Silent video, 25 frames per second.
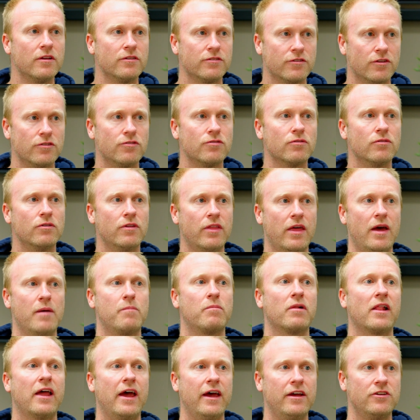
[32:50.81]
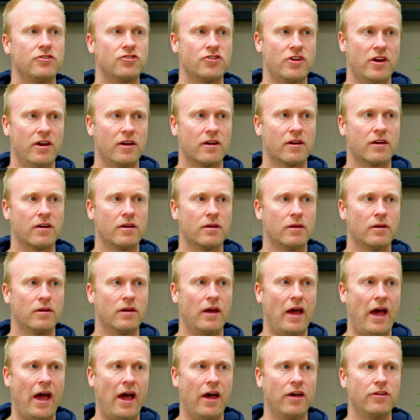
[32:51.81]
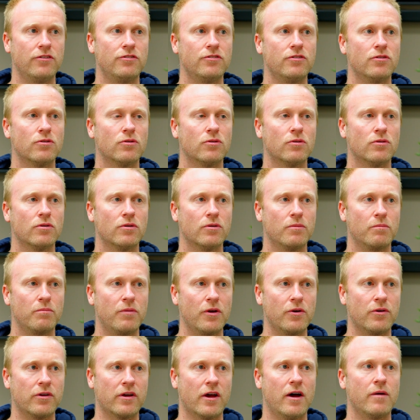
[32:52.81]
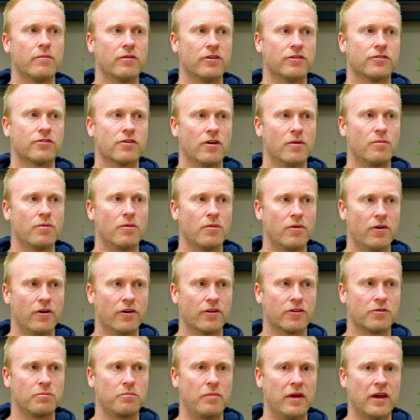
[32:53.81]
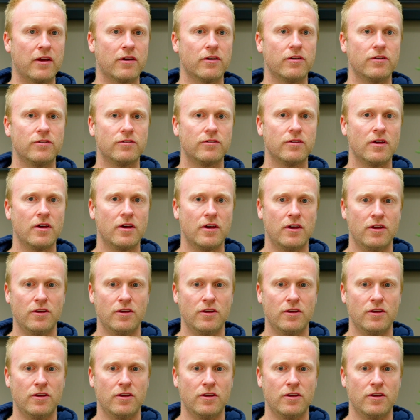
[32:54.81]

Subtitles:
to do their plan check as you're building up your scope of works, because